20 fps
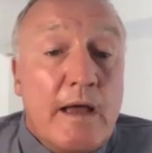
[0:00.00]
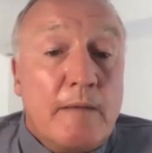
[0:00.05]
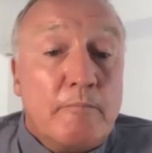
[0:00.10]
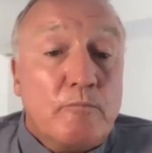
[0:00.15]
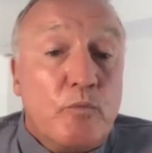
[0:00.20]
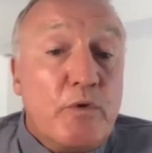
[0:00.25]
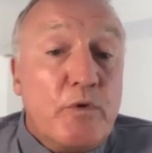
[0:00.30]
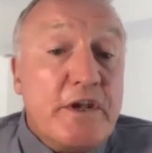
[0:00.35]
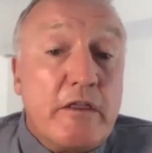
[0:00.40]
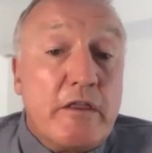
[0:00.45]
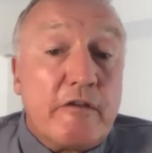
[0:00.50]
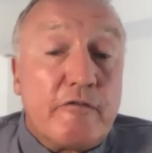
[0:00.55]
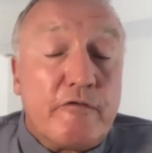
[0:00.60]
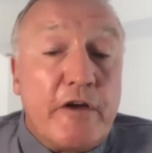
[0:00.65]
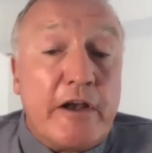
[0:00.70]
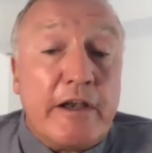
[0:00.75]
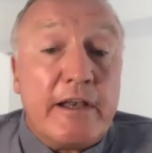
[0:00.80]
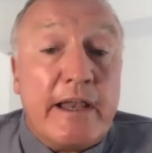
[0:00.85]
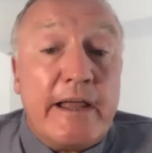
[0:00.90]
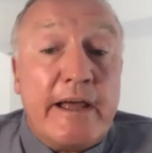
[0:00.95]
We know that
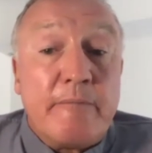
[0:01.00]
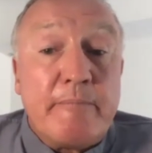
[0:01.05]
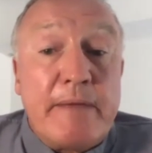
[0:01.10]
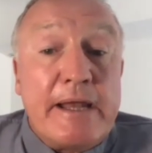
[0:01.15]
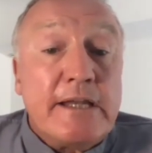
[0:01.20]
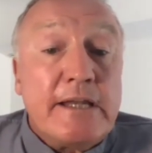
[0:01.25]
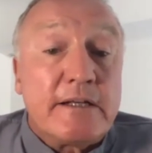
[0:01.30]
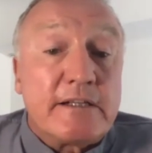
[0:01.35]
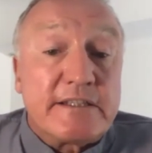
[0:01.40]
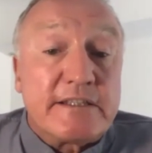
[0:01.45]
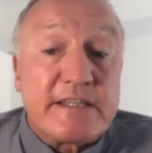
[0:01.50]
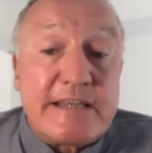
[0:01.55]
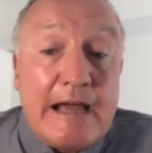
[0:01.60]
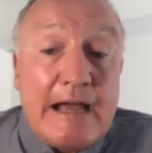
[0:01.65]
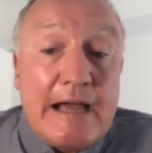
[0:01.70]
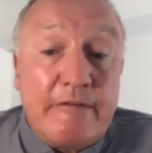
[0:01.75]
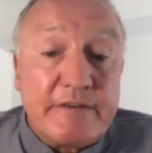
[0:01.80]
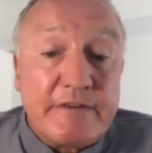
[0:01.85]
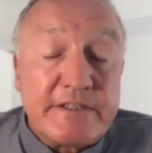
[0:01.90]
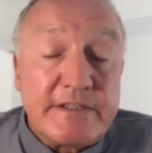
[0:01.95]
frontline medical
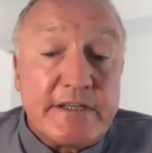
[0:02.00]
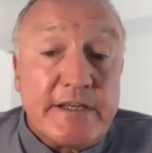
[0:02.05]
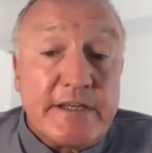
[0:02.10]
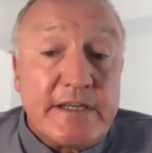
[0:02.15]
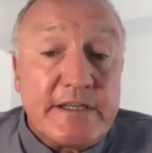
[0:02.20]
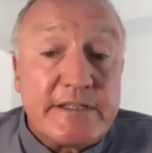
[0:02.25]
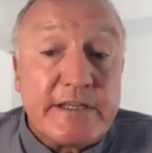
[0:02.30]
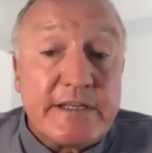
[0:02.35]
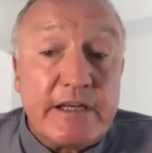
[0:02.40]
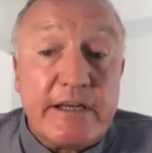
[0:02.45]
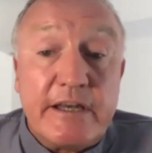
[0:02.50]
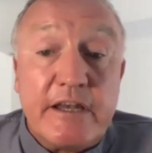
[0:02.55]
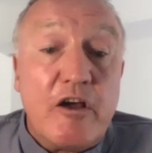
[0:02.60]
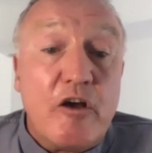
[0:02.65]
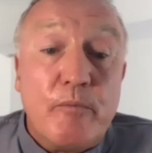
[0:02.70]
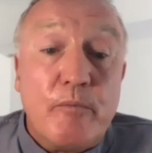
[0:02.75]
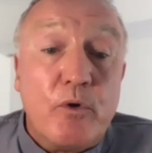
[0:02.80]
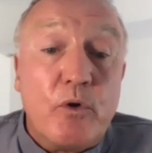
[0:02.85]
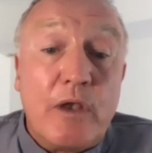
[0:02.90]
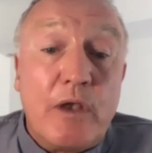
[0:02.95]
staff are statistically no
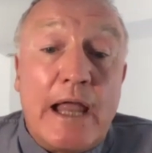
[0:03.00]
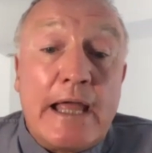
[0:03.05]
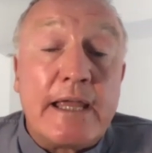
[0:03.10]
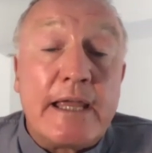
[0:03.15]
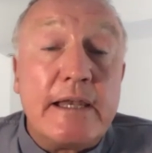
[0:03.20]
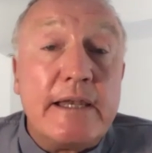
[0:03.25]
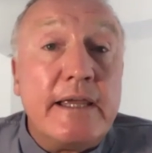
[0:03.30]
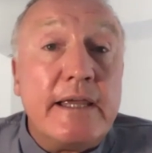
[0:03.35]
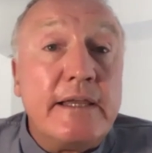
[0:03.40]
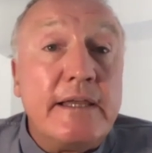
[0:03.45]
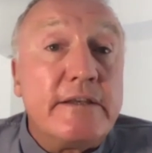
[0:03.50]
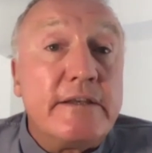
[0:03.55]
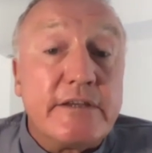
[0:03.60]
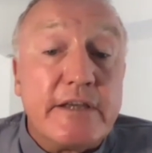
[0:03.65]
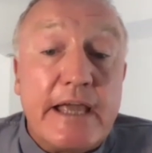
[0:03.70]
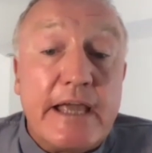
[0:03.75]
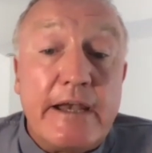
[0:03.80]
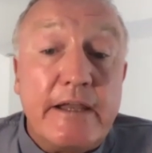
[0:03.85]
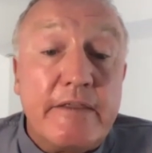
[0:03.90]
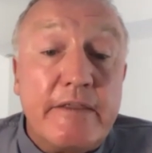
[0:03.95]
more likely to
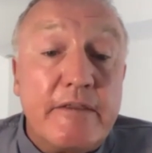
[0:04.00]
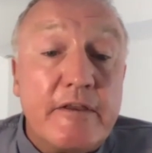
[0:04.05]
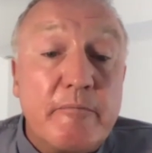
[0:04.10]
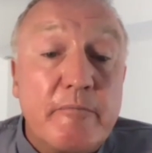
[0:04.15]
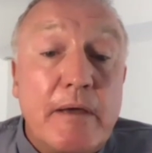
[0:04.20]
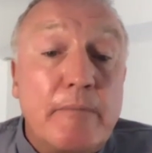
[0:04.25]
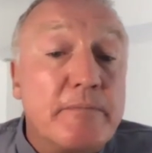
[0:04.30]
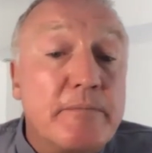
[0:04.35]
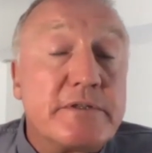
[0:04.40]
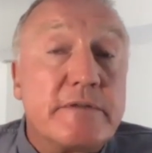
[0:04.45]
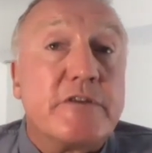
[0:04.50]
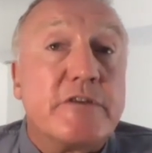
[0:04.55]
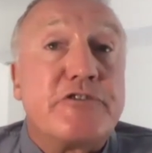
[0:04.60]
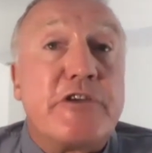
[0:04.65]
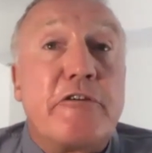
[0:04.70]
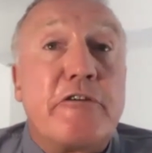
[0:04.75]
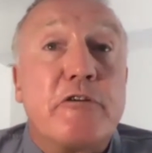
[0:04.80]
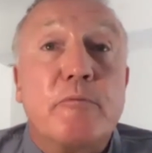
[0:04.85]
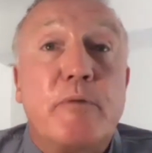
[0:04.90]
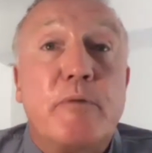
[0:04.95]
get it than members of the
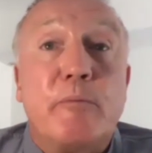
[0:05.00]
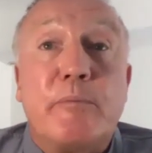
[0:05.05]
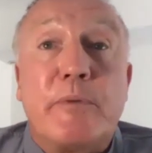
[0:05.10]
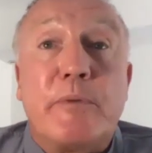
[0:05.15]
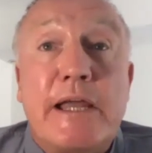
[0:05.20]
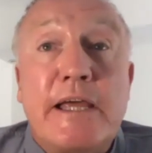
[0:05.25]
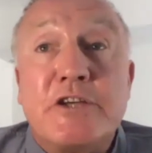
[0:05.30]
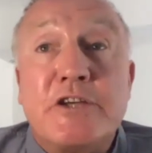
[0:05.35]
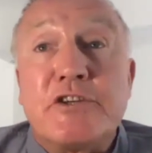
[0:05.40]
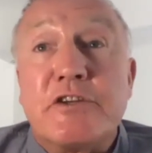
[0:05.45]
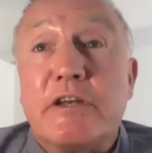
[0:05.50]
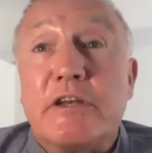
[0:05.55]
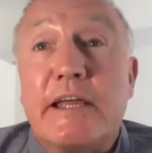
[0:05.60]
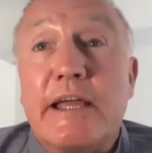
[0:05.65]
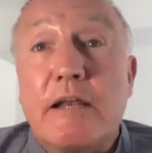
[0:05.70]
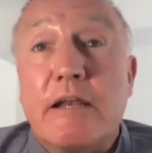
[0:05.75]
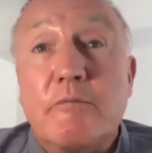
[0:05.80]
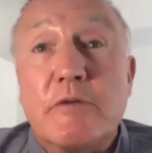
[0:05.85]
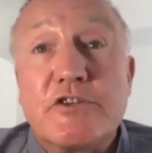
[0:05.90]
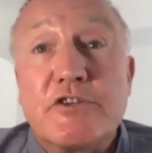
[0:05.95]
general population,
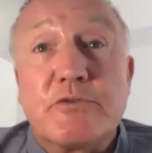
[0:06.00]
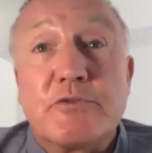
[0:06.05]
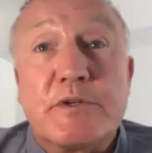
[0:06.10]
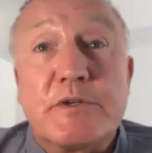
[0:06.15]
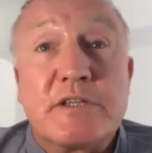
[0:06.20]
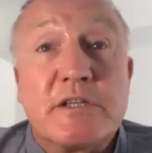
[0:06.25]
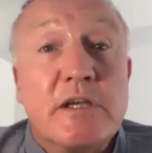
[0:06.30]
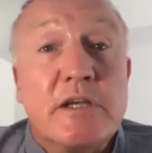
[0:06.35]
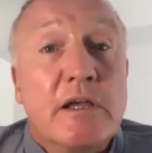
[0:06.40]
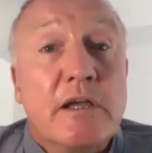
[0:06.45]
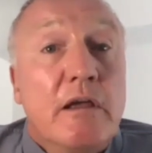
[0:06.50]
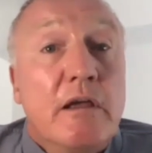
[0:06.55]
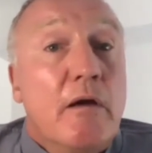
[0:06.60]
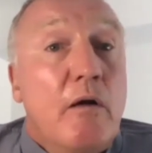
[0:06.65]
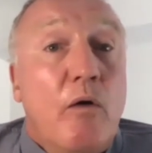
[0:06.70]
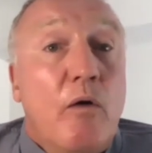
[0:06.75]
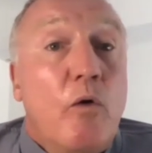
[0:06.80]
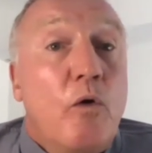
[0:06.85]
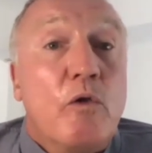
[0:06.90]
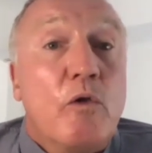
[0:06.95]
again, which was
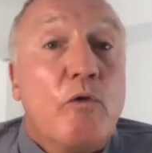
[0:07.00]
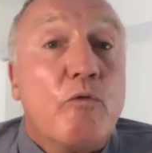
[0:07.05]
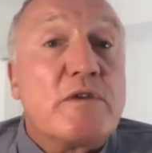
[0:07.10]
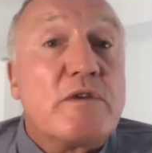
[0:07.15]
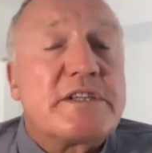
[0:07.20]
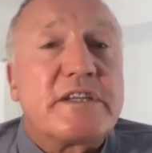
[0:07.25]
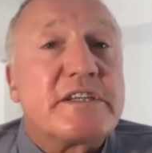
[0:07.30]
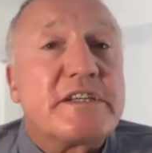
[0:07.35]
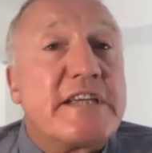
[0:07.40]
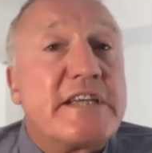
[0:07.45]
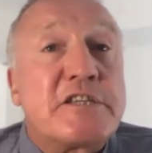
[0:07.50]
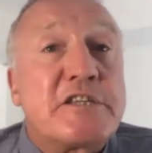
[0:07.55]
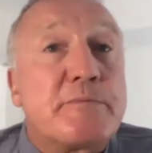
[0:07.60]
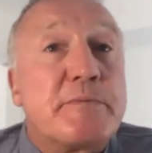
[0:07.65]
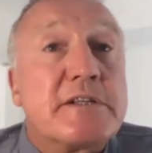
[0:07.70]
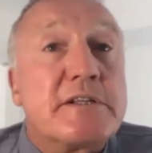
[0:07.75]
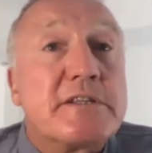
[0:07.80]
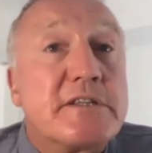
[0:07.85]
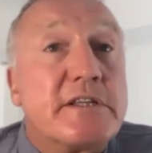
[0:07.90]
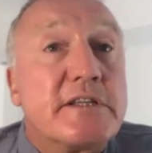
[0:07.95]
all risk
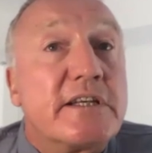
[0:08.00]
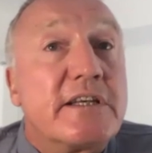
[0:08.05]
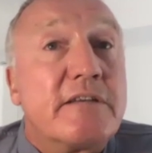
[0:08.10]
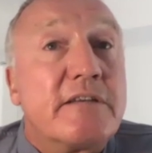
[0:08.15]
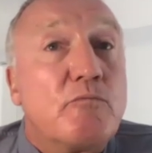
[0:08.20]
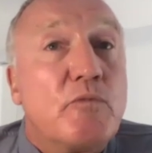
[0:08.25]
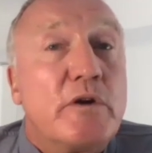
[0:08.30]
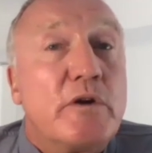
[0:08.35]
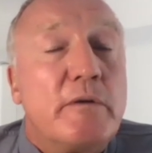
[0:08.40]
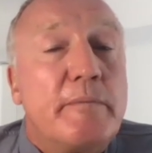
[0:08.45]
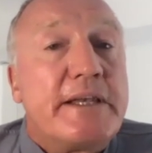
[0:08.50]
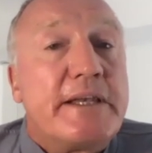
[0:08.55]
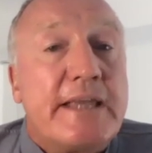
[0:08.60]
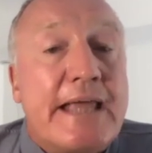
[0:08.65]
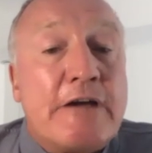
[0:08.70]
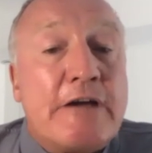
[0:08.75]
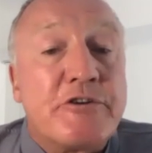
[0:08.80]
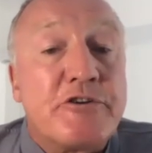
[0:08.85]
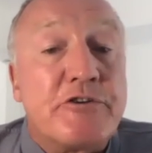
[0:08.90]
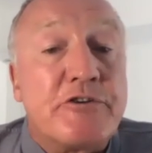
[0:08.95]
assessments that were a bit
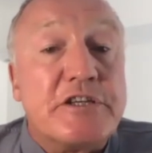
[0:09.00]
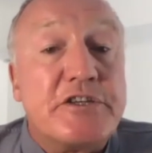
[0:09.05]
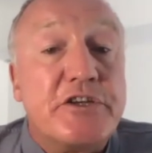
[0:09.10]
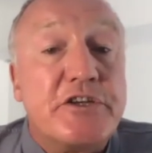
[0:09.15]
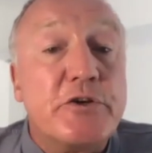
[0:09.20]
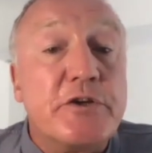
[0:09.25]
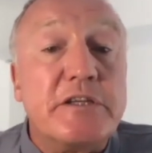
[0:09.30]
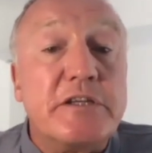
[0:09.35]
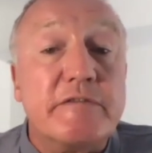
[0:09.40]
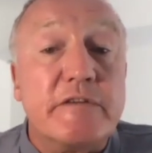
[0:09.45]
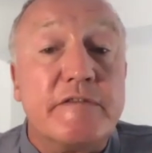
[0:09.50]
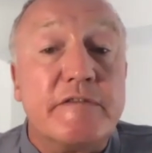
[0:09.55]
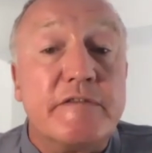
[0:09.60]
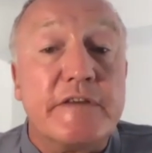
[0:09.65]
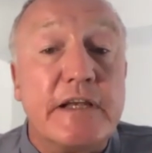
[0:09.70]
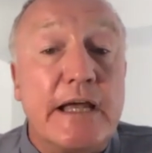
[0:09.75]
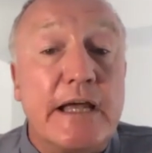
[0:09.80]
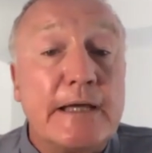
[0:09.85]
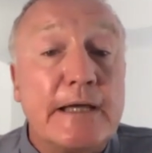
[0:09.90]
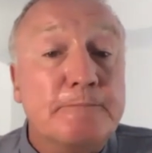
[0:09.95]
counterintuitive, if you
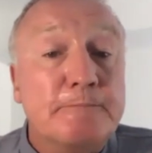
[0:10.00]
like.